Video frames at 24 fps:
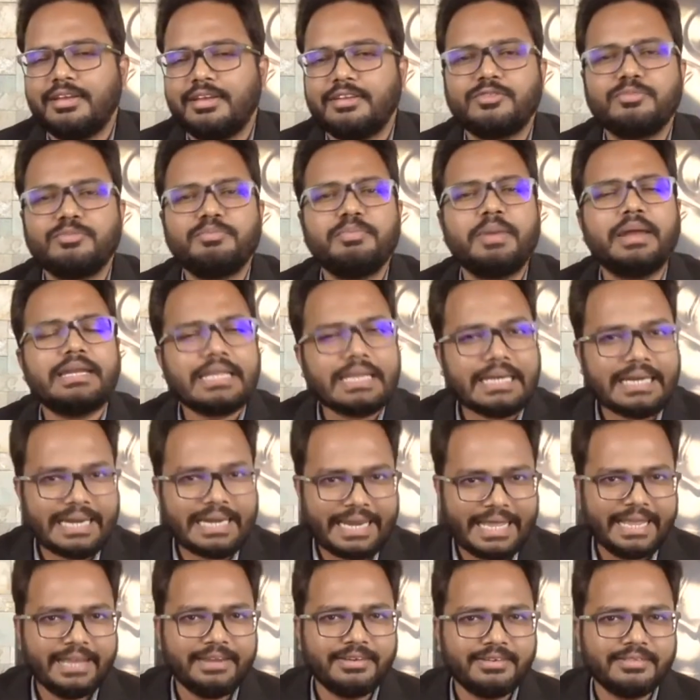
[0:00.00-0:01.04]
it's better
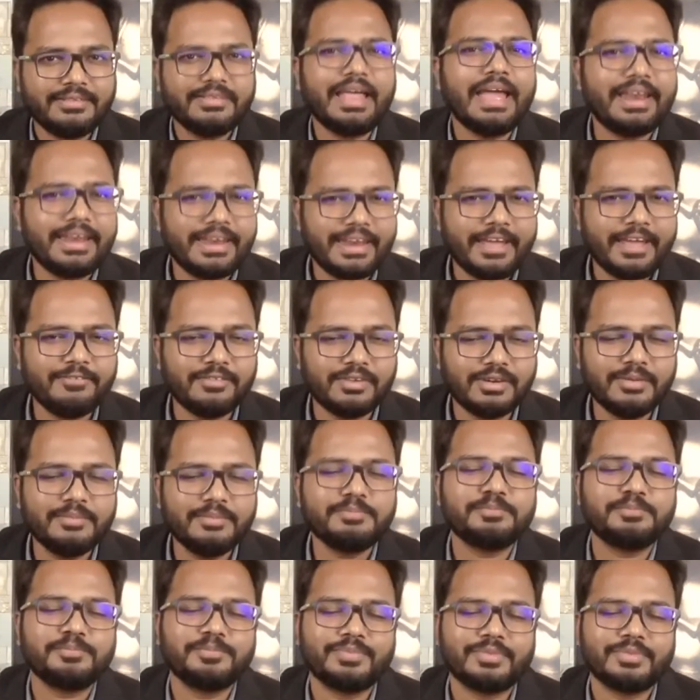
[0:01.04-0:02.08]
late than never.
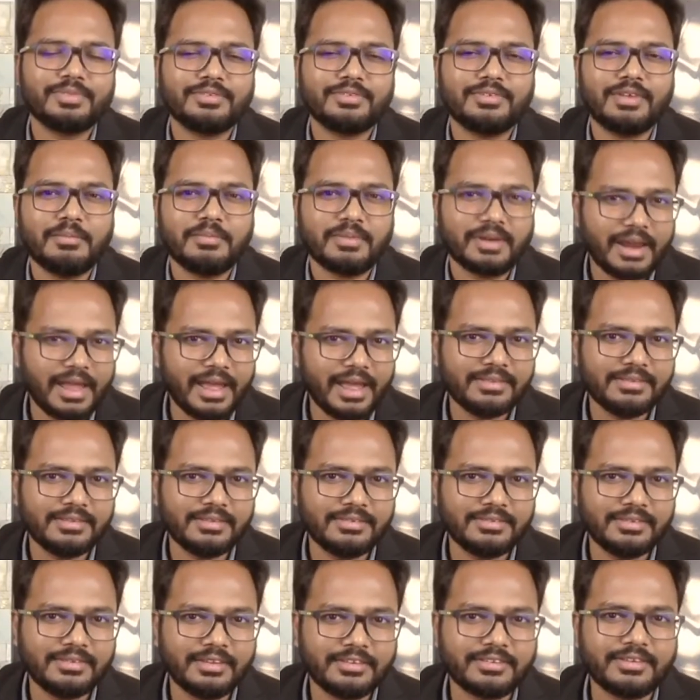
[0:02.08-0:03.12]
So I'm glad
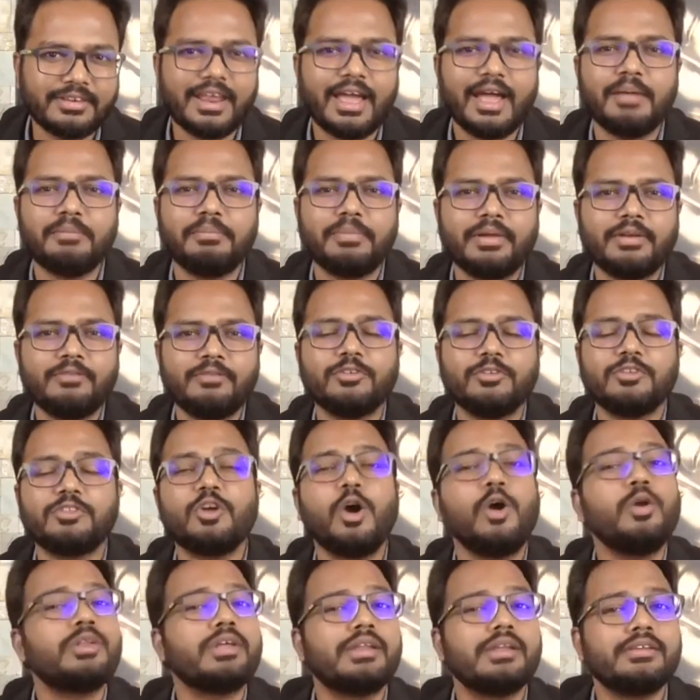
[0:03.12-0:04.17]
this session happened
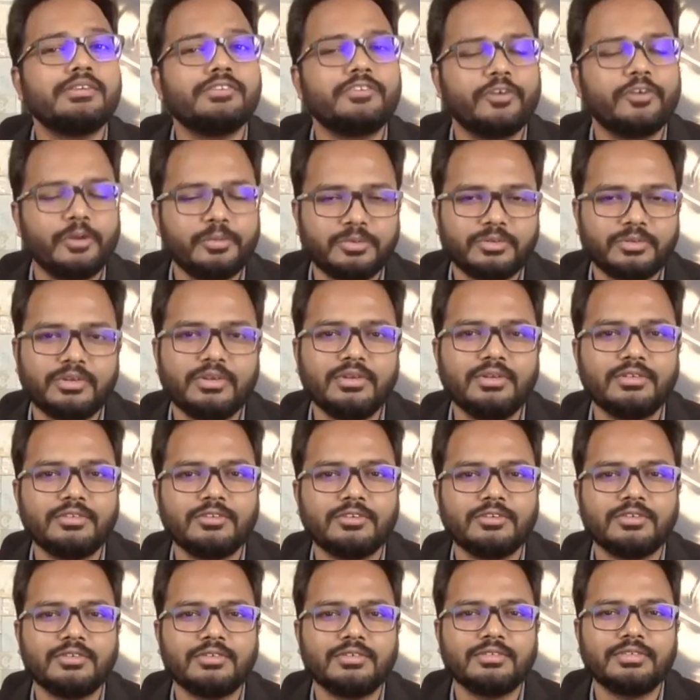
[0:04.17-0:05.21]
without an interruption.
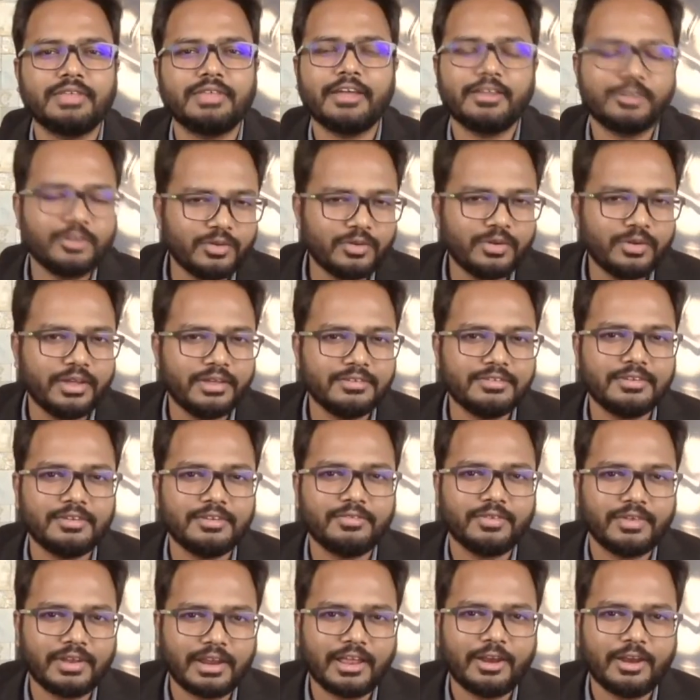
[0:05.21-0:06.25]
So thank you,
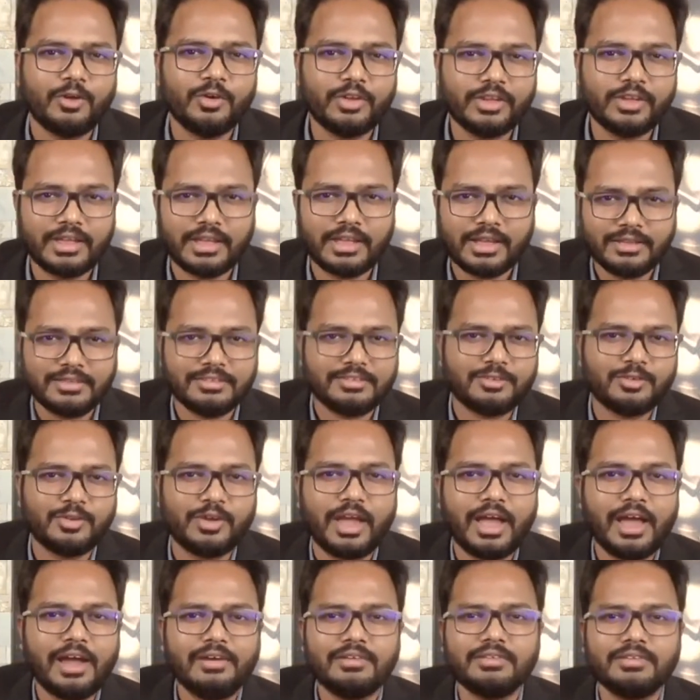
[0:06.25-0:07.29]
Nature, for allowing us
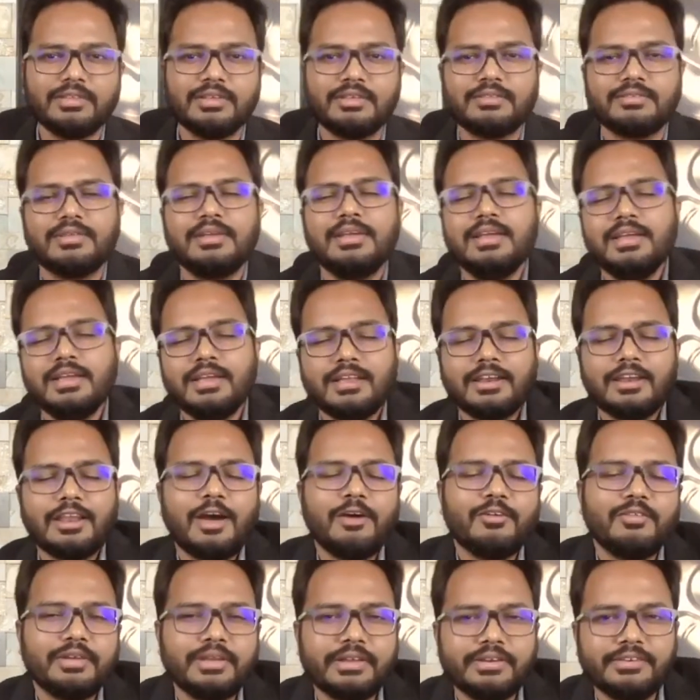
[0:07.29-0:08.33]
to have this
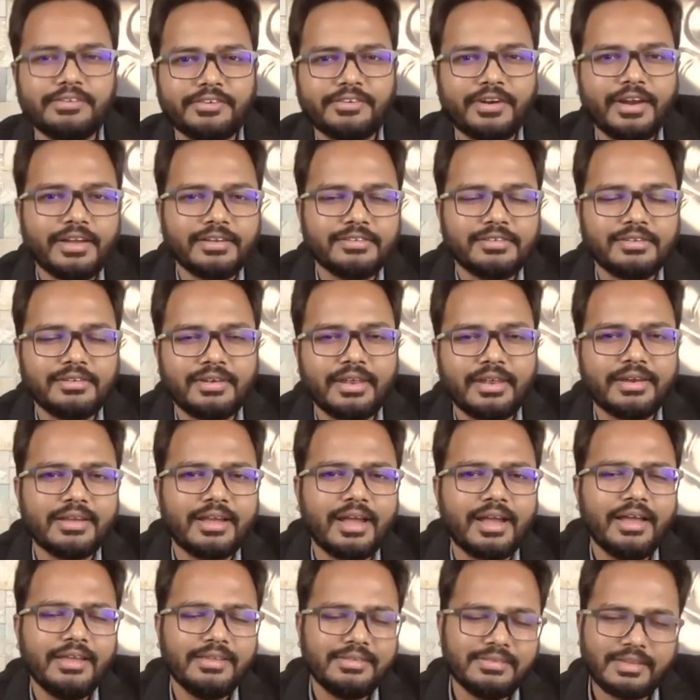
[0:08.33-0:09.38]
lovely interaction.
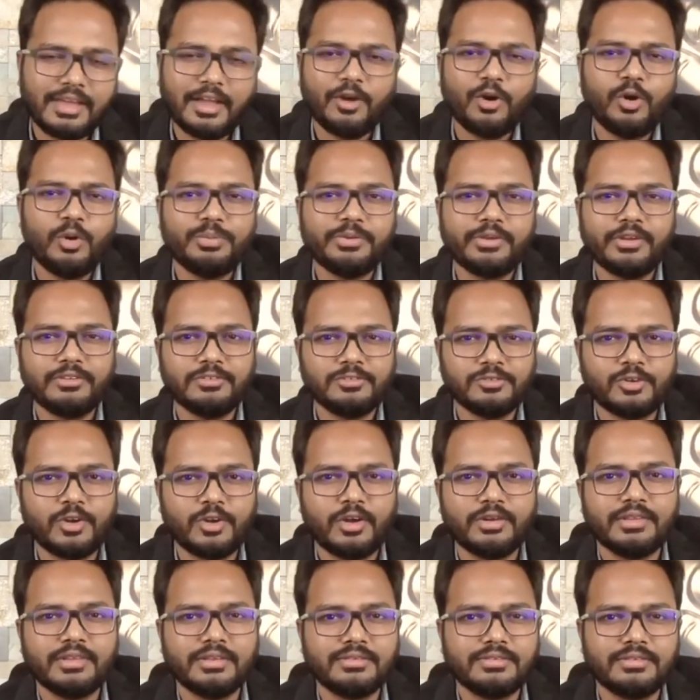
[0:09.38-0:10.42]
And guys, I hope you
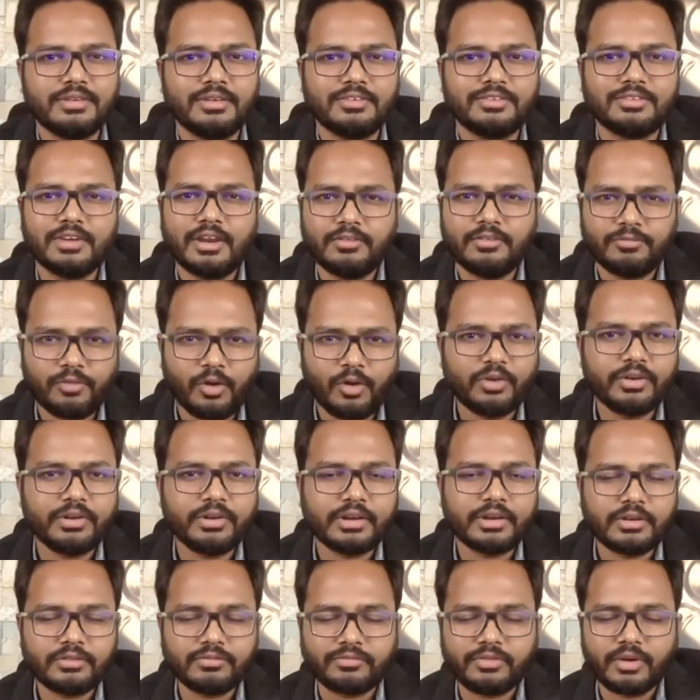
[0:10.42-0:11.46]
enjoyed this session and found
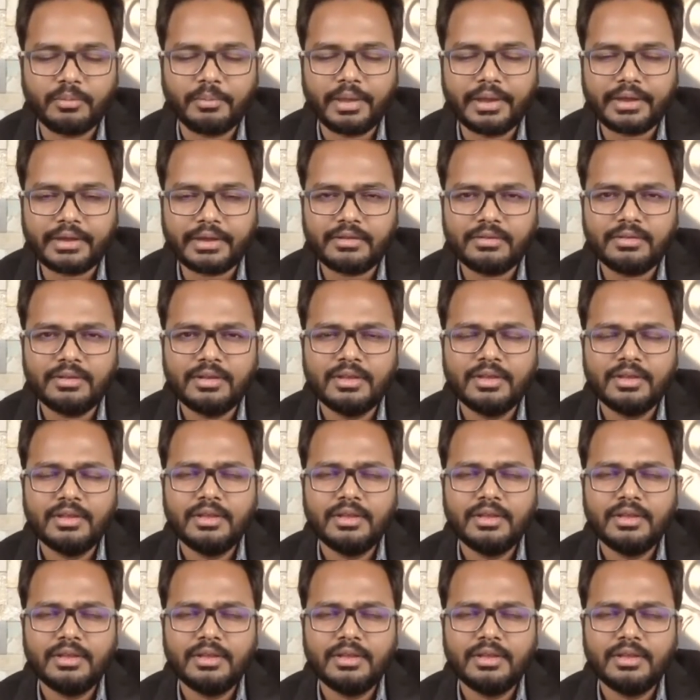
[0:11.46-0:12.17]
it informative.